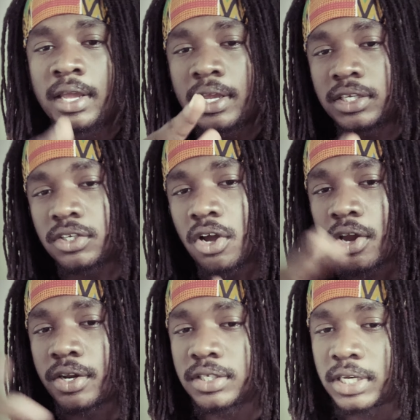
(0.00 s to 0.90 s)
He's the
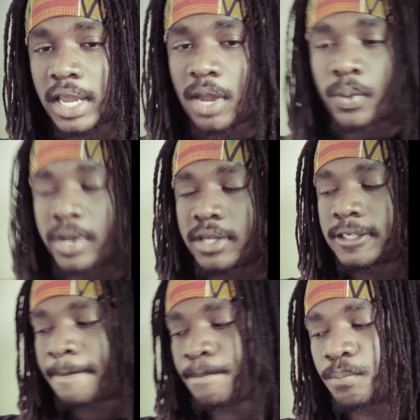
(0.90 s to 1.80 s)
guardian of the
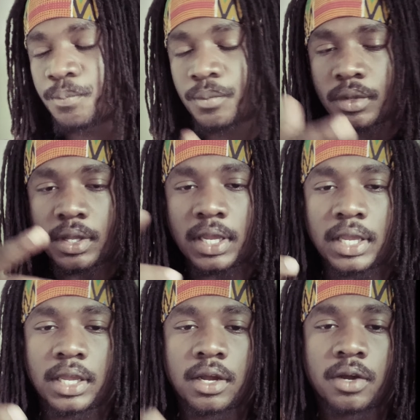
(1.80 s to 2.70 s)
gateways.
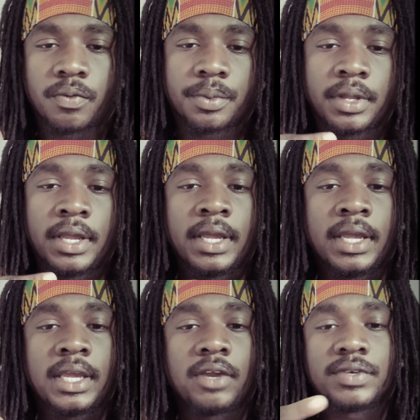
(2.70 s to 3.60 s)
He
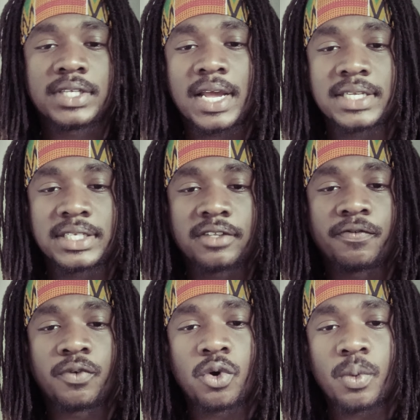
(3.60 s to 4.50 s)
resides at the
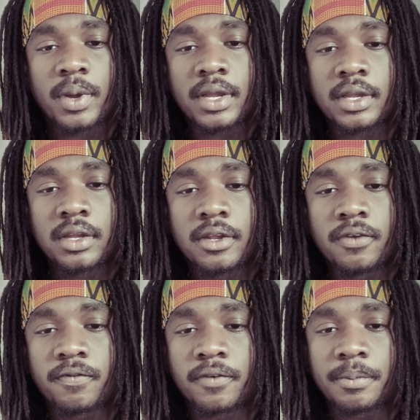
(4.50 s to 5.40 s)
4-way.
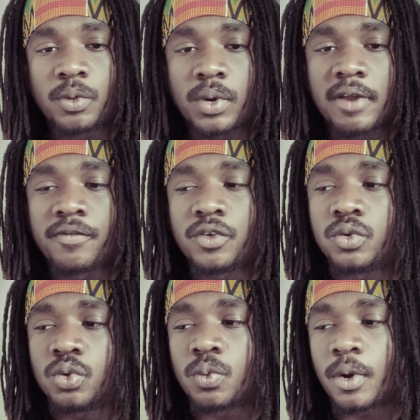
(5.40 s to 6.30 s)
You feel me? Whenever you're
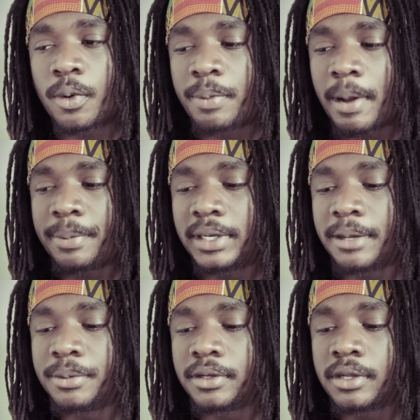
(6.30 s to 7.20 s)
doing work with Papa
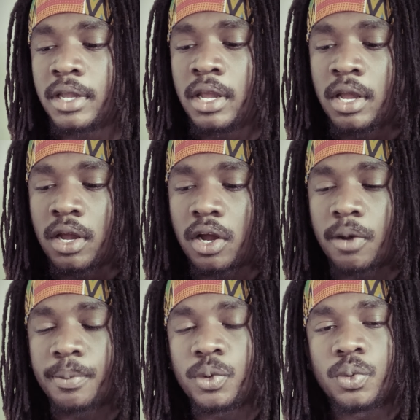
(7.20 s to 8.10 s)
Legba,
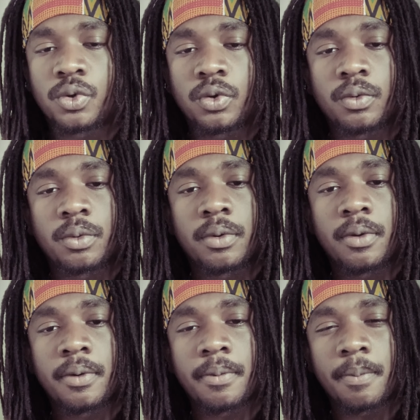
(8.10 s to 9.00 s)
you will
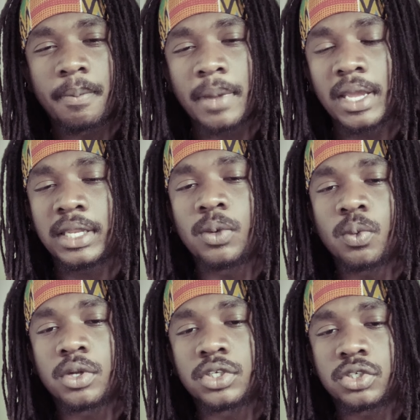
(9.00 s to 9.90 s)
mainly
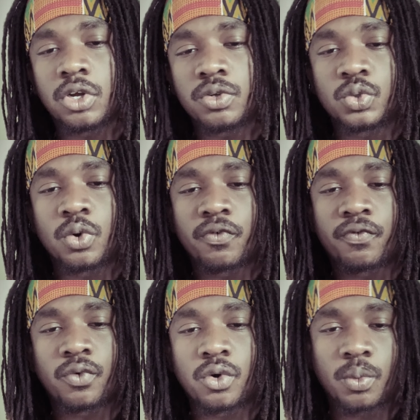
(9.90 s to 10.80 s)
want to go to a
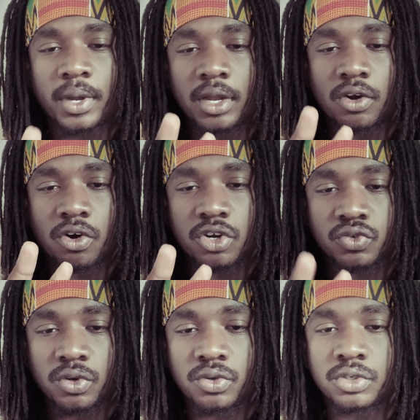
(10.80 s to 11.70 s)
4-way
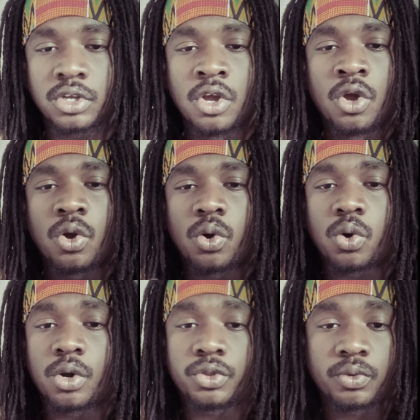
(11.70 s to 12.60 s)
crossroad
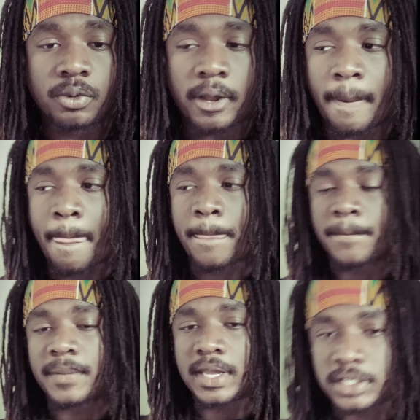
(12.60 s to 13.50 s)
or a 3-way.
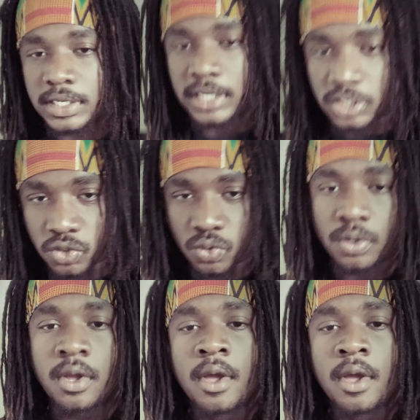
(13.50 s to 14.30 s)
That's his shoe.